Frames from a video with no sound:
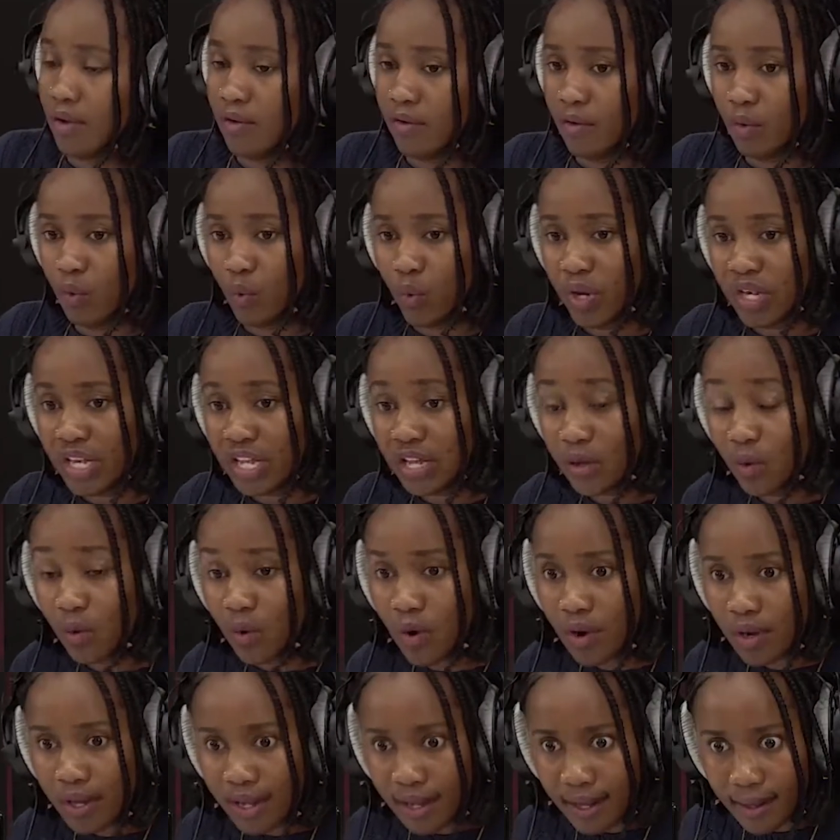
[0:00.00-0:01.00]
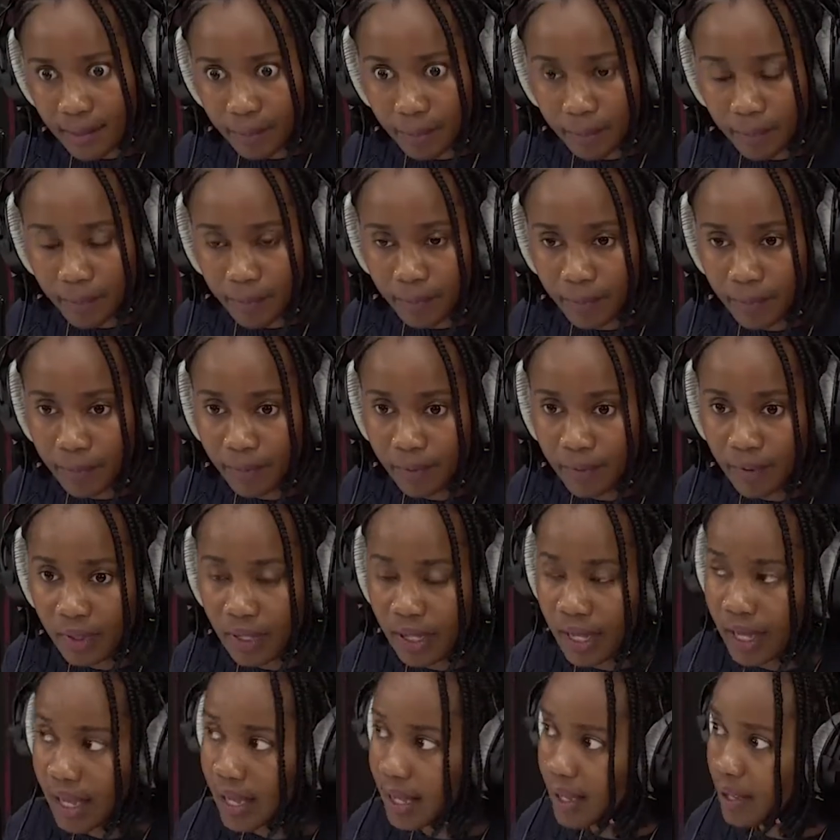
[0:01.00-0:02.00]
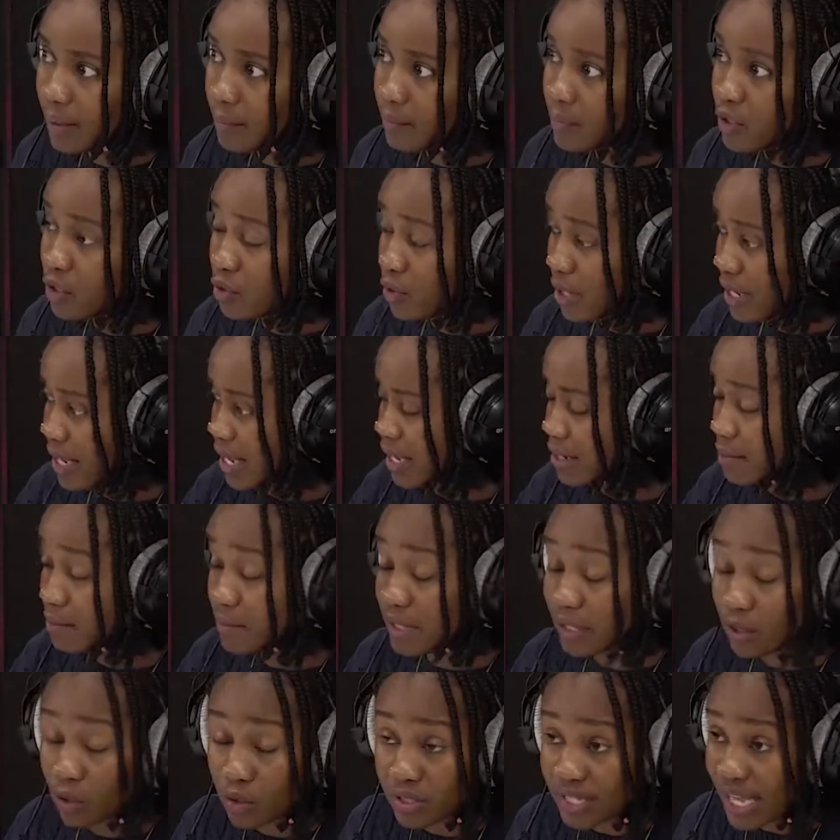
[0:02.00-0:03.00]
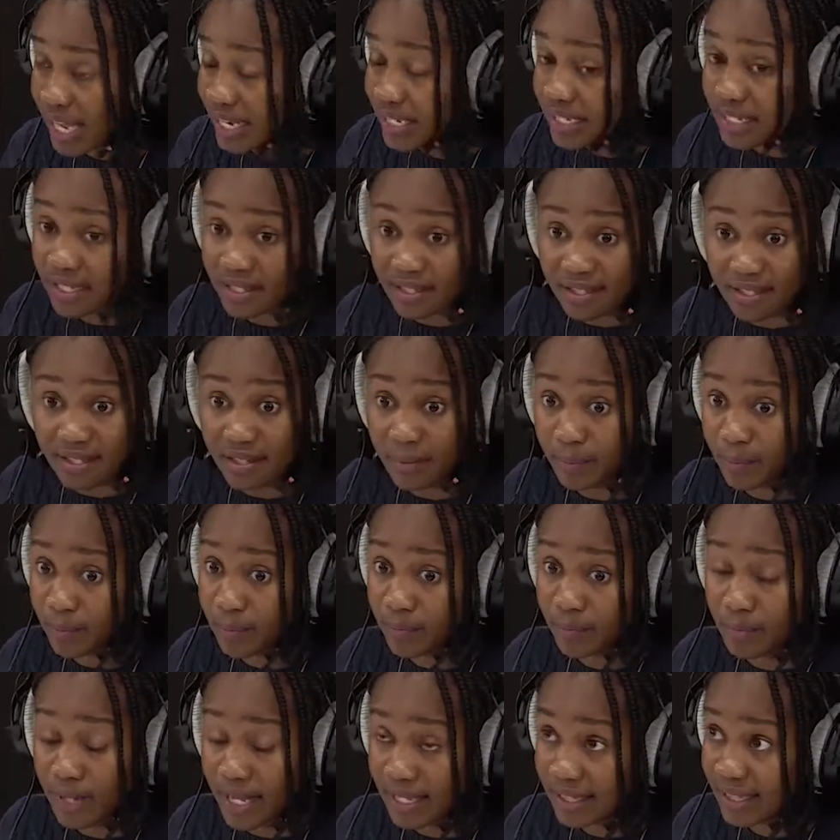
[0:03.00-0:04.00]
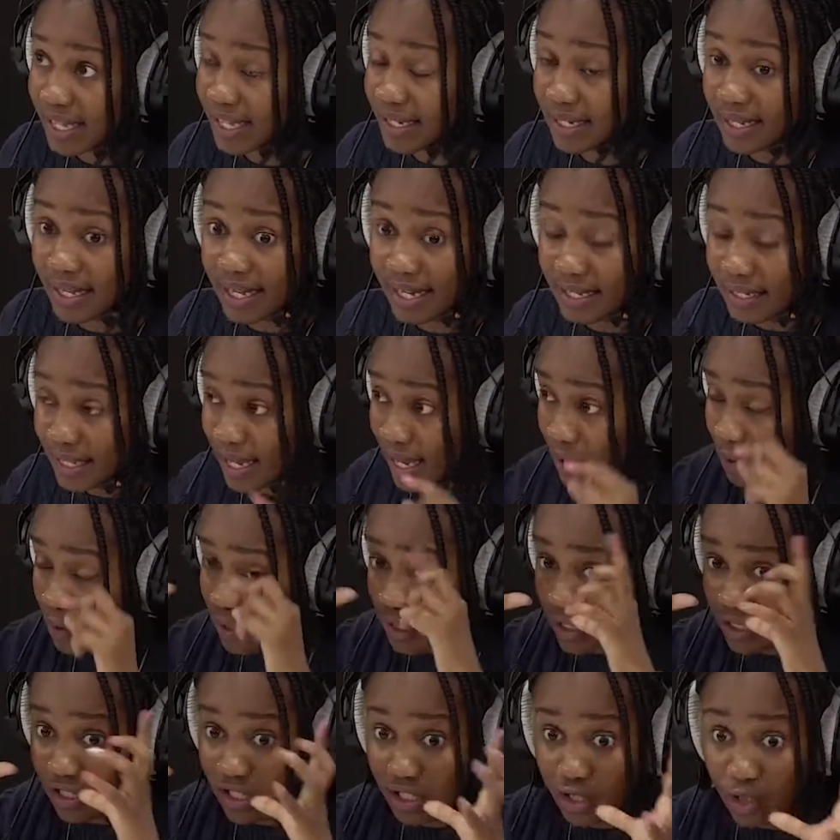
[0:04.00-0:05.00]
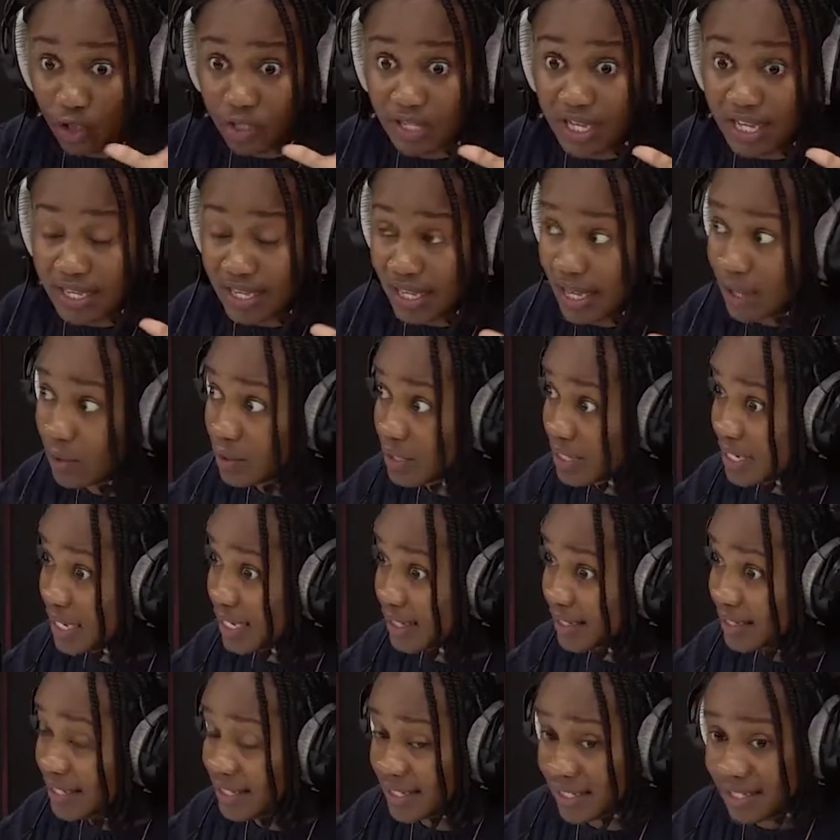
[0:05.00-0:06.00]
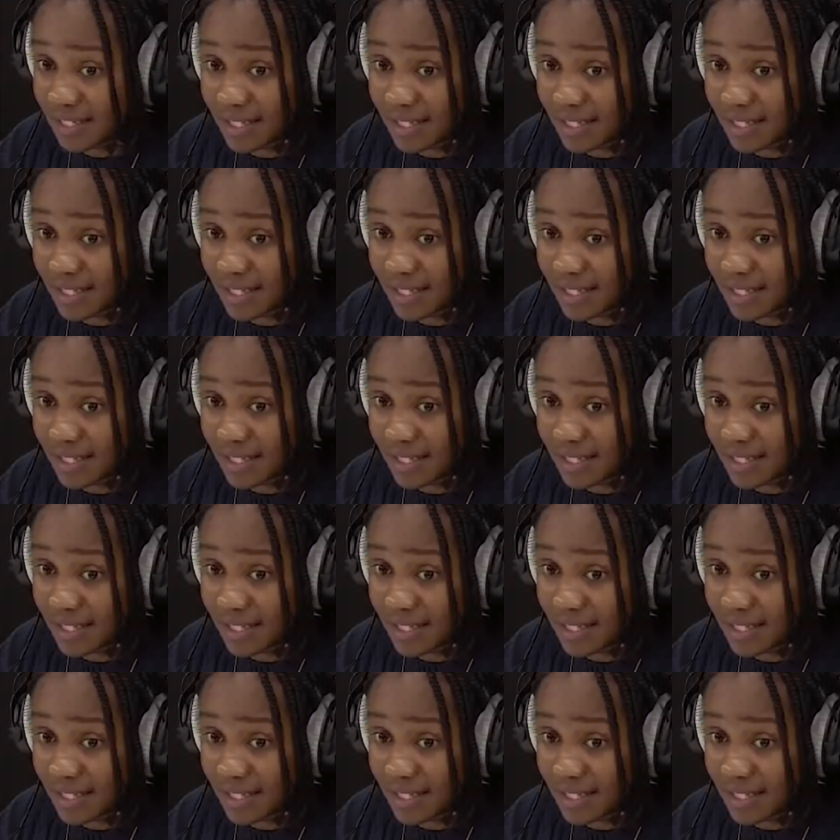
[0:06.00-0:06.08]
When he woke up, you know, I had milk because I didn't sleep. Yeah. Like that night, I was jichonyanya. I was like this.